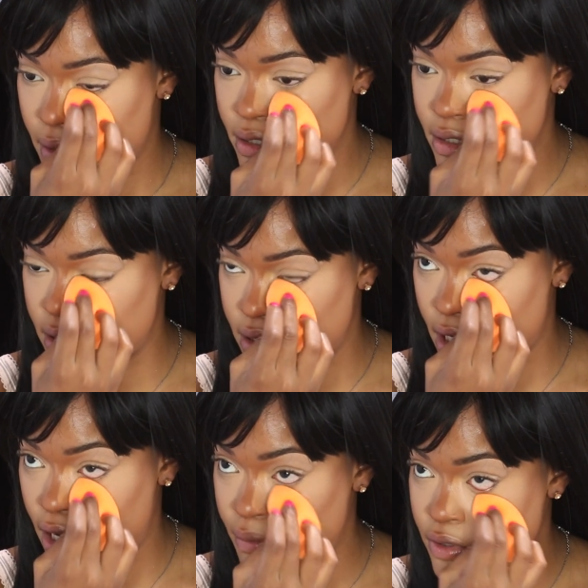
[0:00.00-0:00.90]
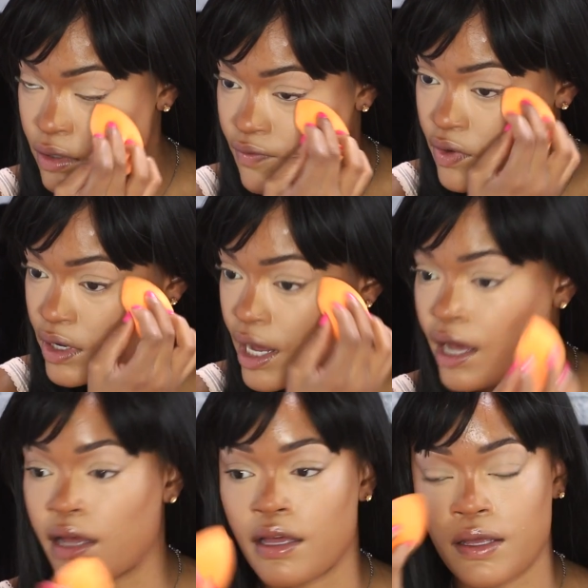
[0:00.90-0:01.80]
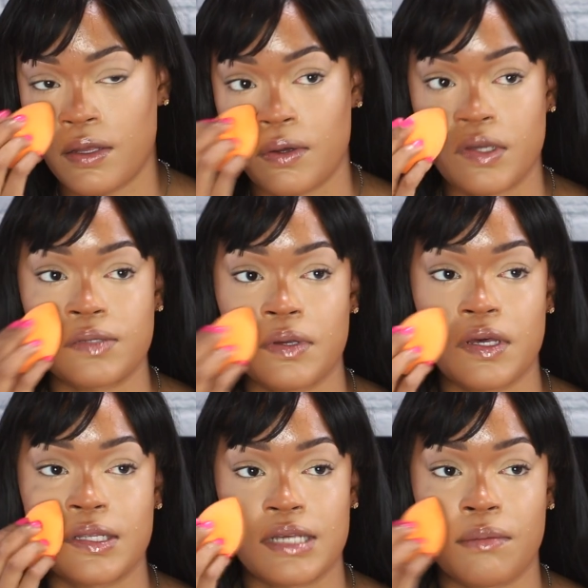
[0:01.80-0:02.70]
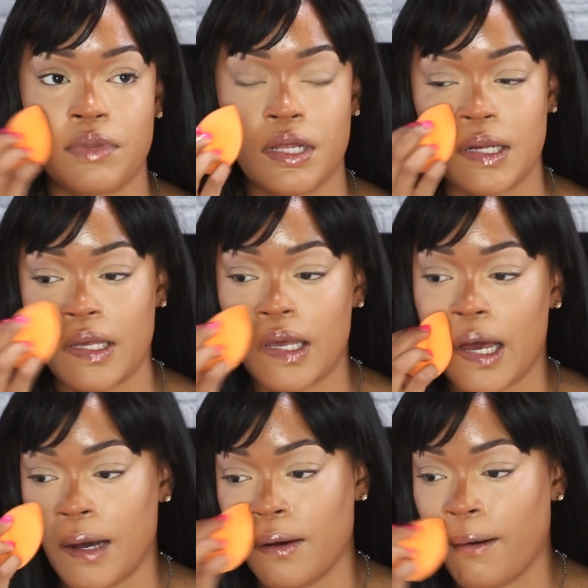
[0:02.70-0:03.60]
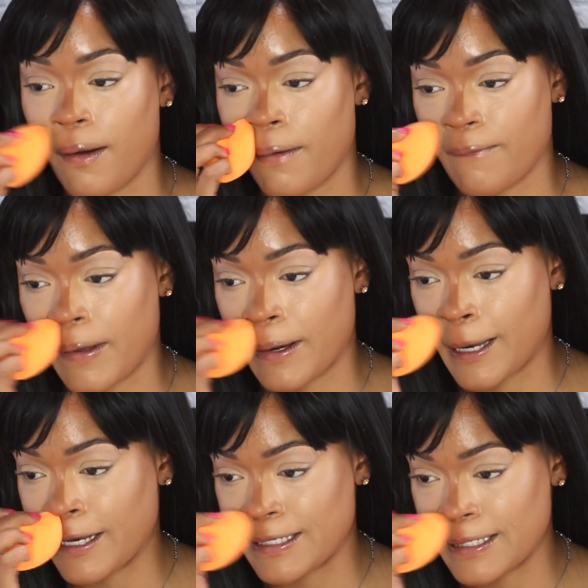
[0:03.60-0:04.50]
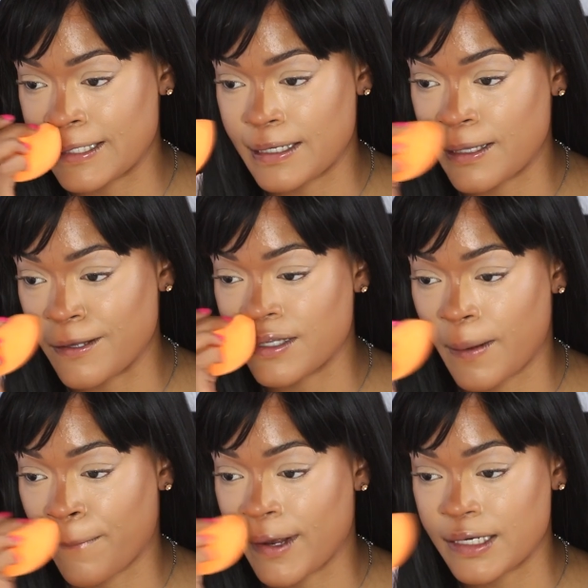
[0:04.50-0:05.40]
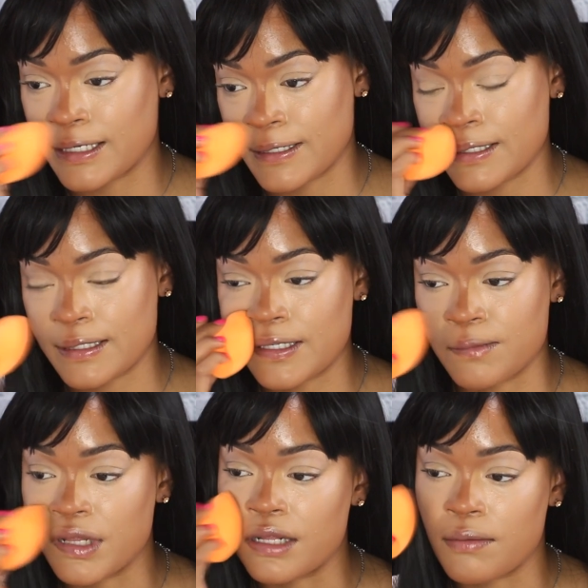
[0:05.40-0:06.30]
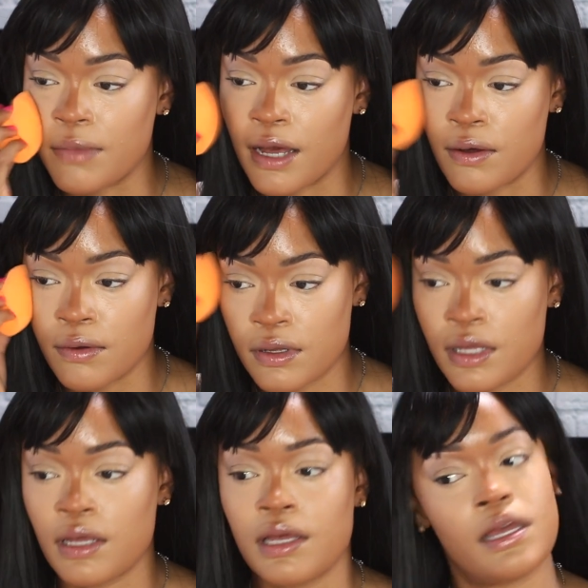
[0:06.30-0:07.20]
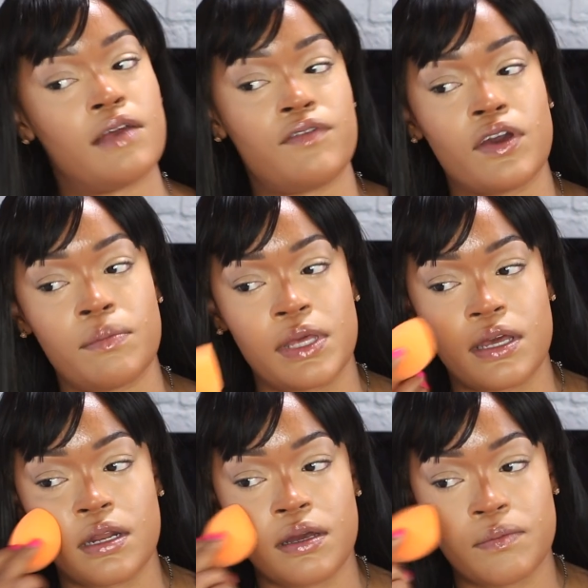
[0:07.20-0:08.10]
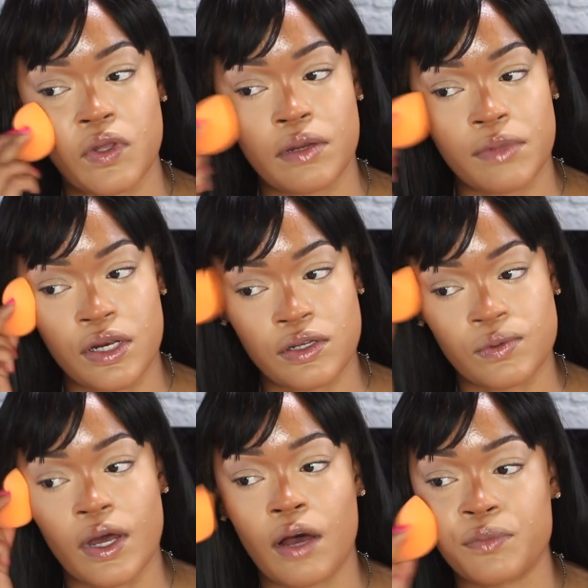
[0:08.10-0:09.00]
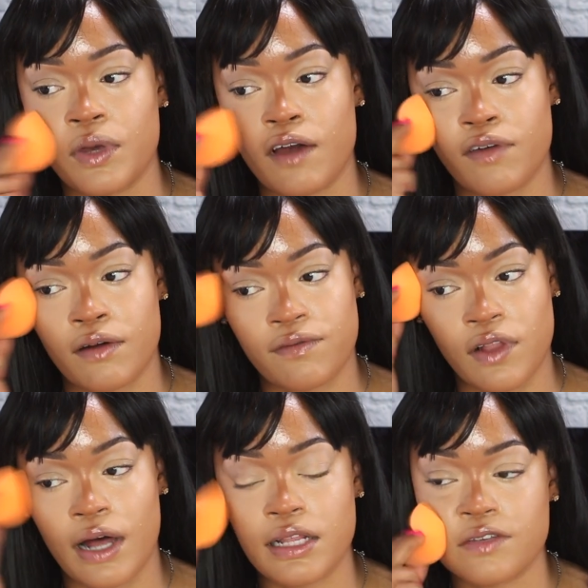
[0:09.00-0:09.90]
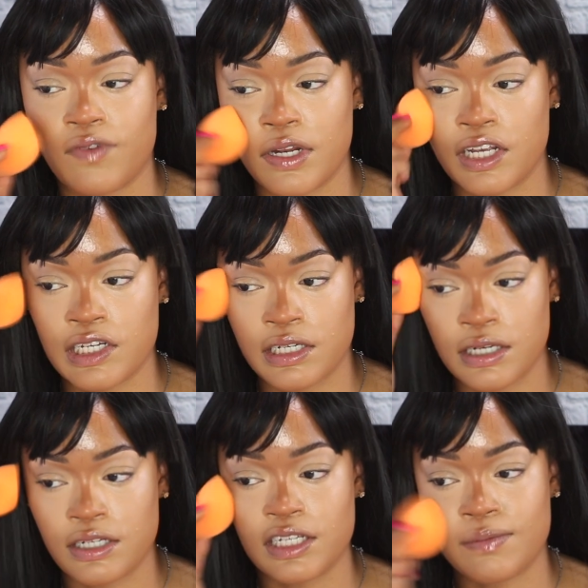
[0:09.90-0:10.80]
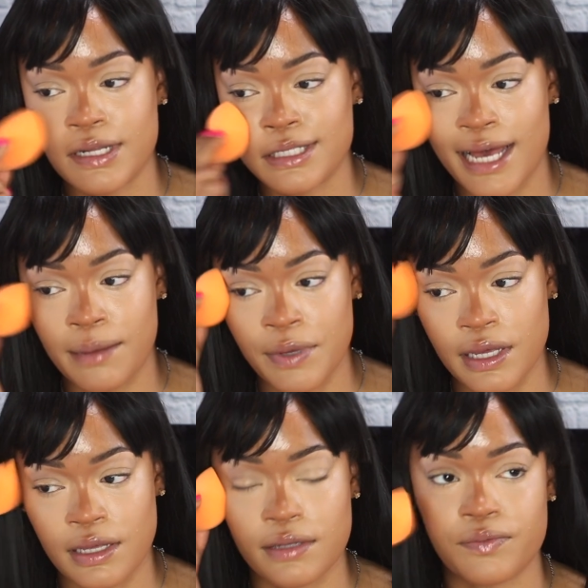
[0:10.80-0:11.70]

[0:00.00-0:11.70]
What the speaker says: Cause it just helps you. If you're not, you know, experienced at blending out foundations and using brushes to blend them out, if you're a beginner, beauty blenders will help you have a flawless finish just by tapping.